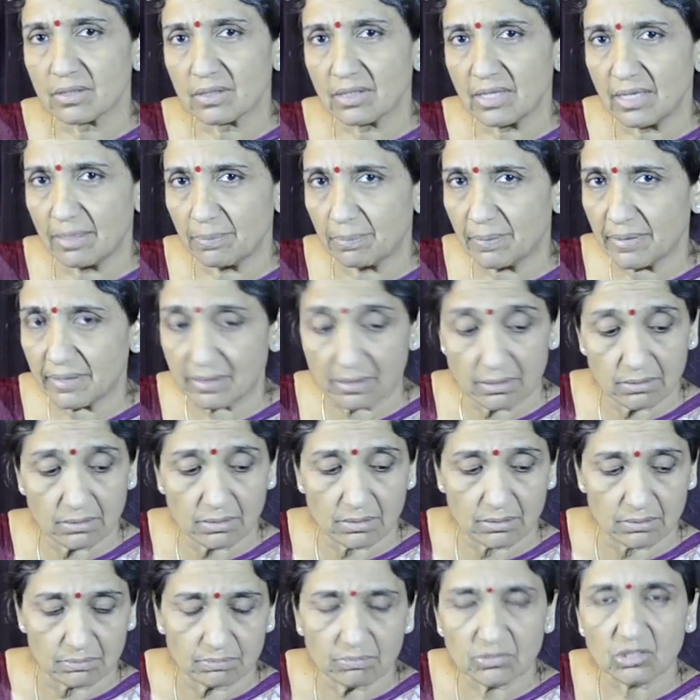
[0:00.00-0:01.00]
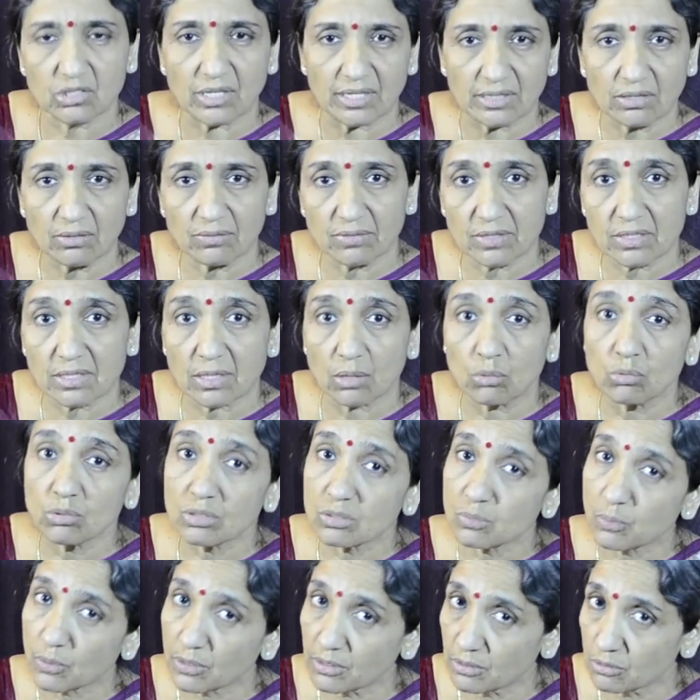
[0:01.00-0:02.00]
keep it. The strength of the sound
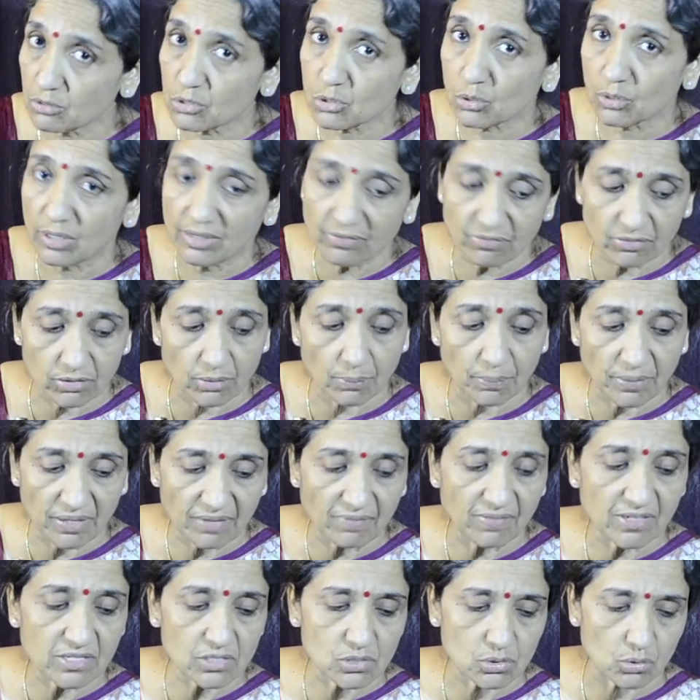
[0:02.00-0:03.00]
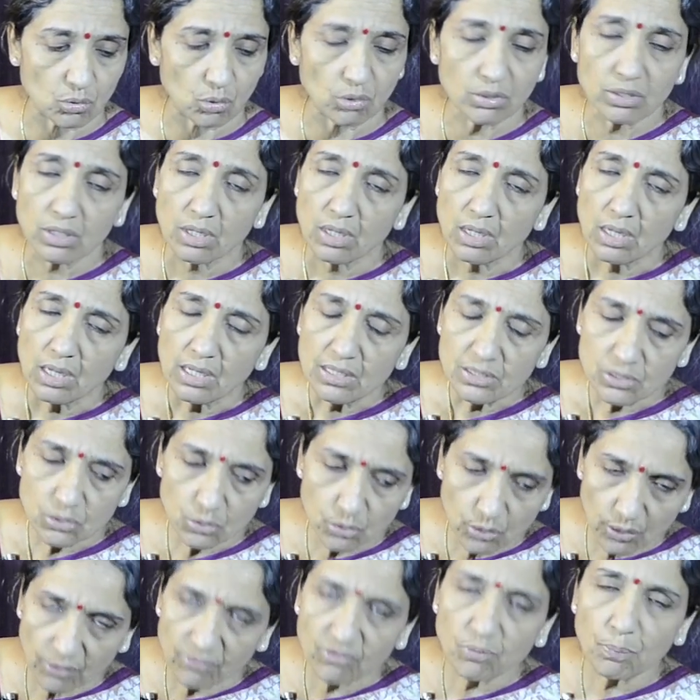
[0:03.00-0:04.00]
is produced only from the previous note.
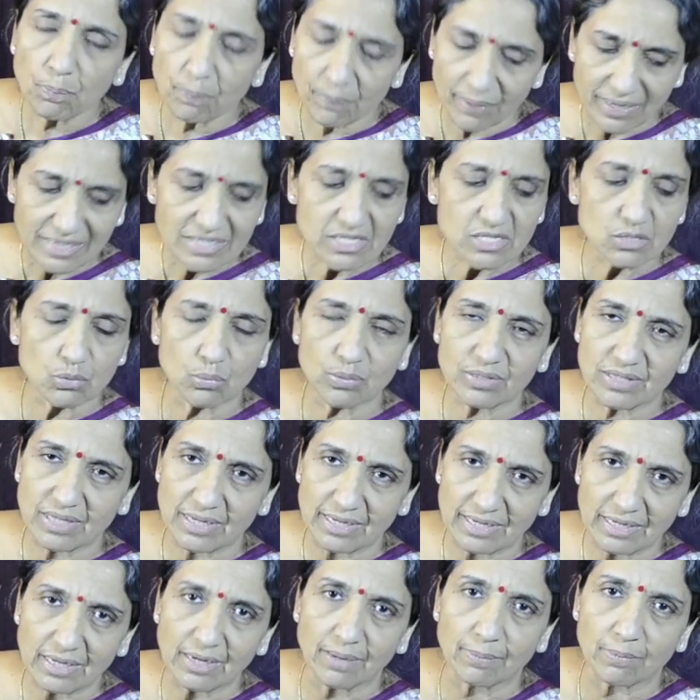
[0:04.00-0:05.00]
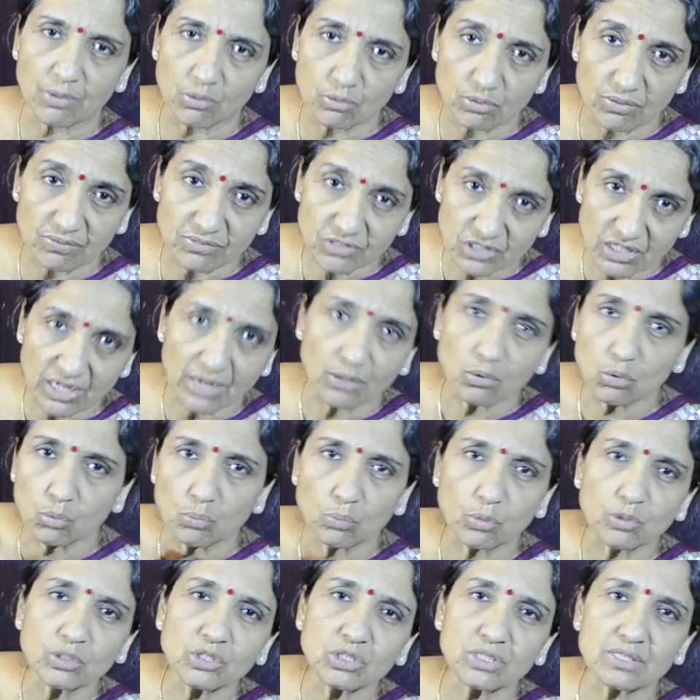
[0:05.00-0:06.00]
So you have to press with a little amount of jaru
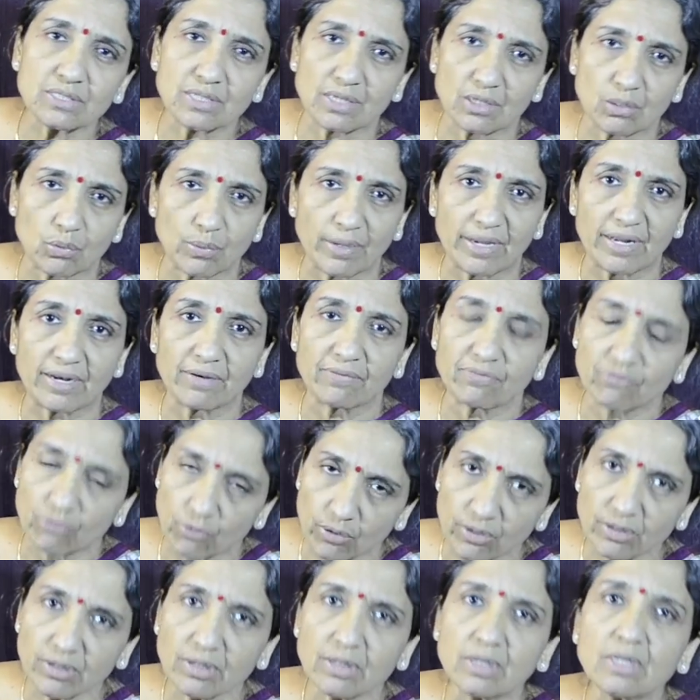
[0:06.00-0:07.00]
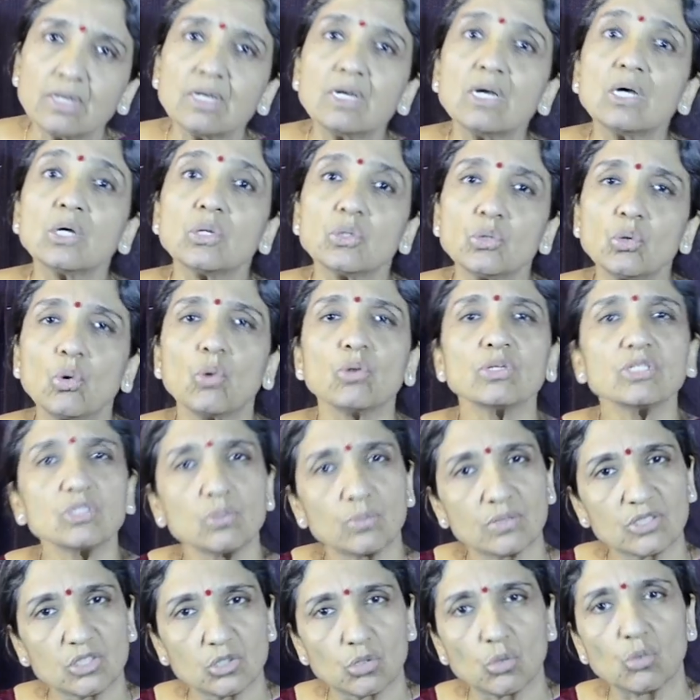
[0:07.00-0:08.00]
push is required for
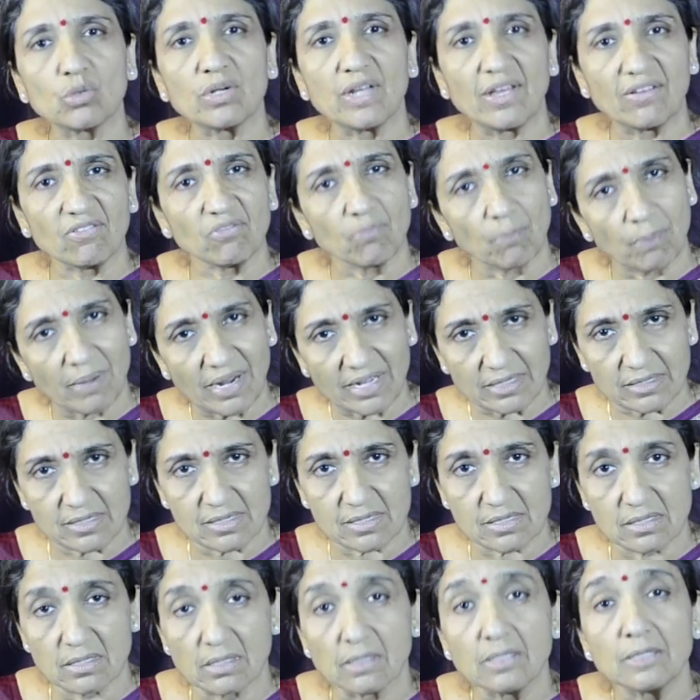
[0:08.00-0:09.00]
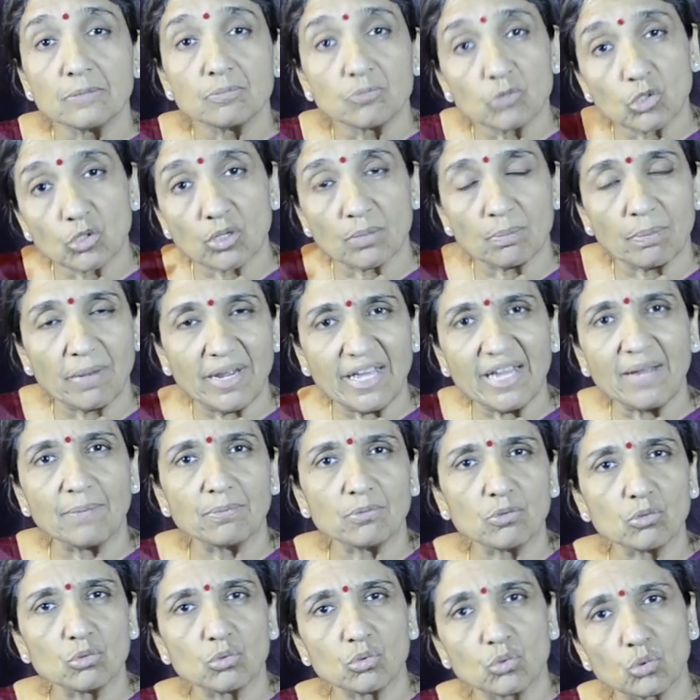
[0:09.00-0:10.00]
notes which don't have plucks. You can play
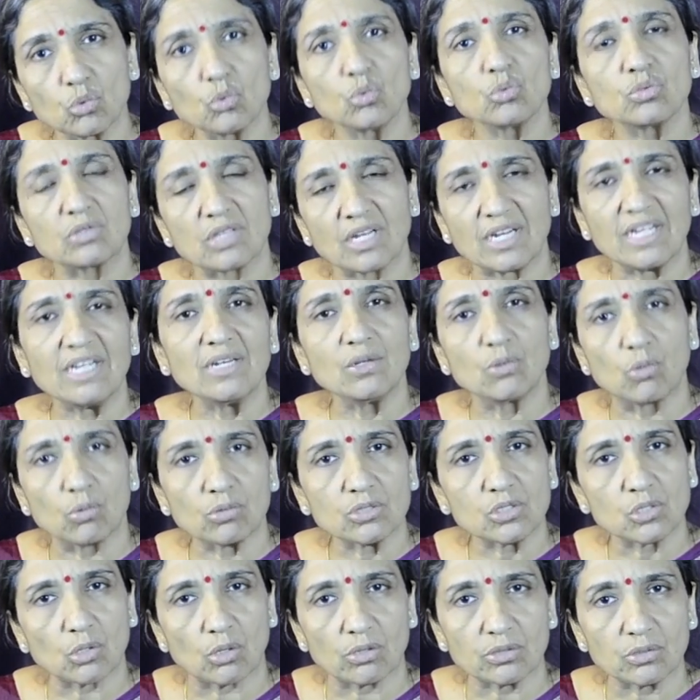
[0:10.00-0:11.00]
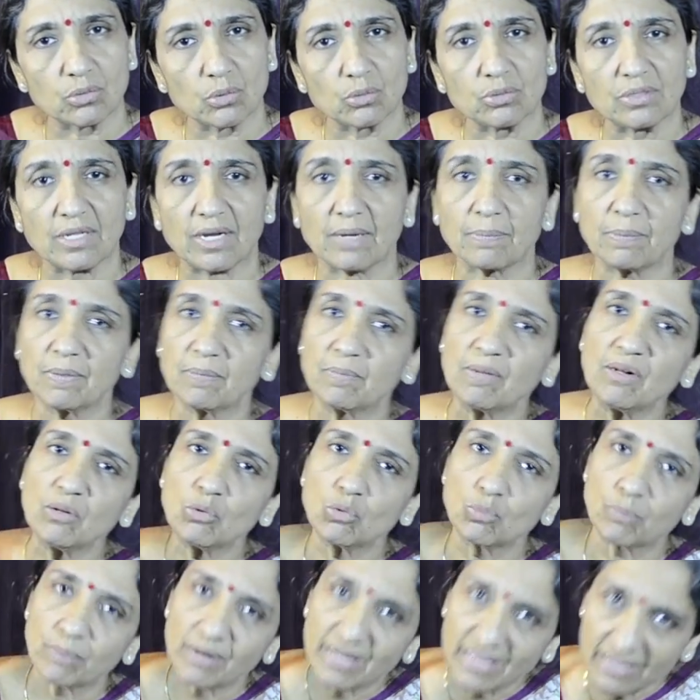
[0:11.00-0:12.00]
up to 2-3 notes also. There are people
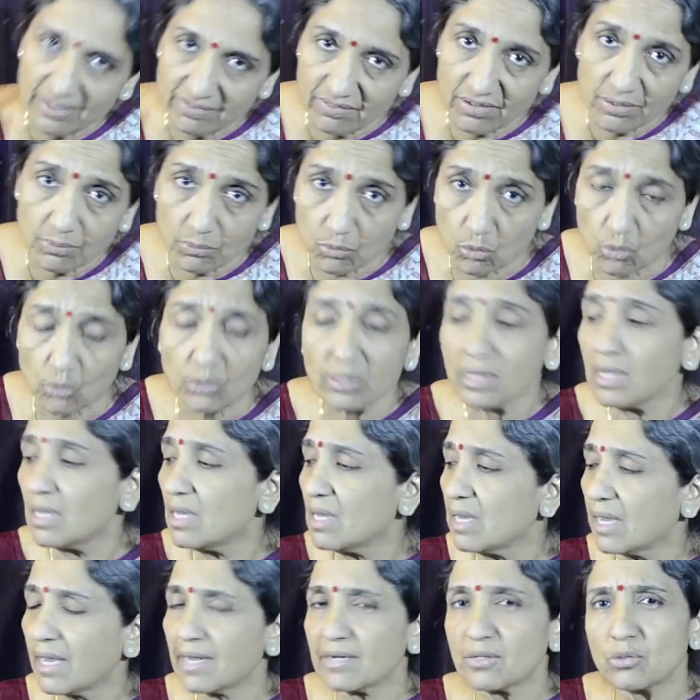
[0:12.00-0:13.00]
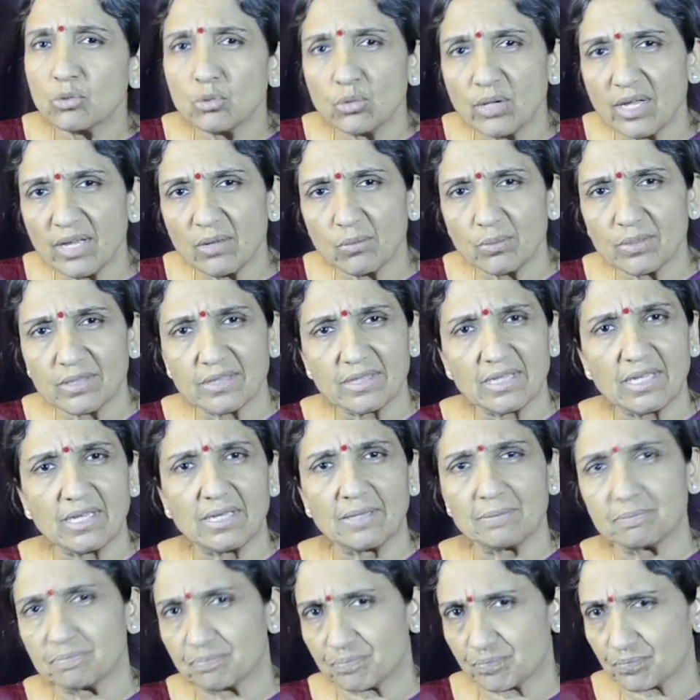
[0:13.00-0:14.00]
who play even more. And today with
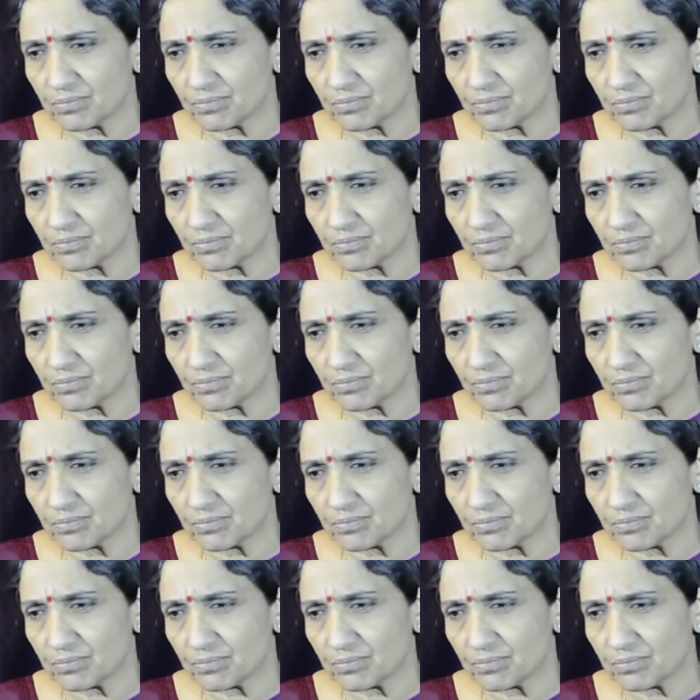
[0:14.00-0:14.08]
the